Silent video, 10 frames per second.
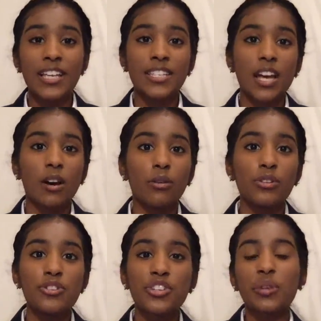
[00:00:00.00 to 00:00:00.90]
So
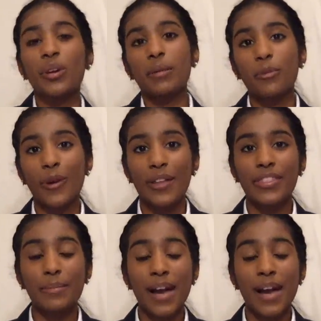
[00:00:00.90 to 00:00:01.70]
usually when I'm around them,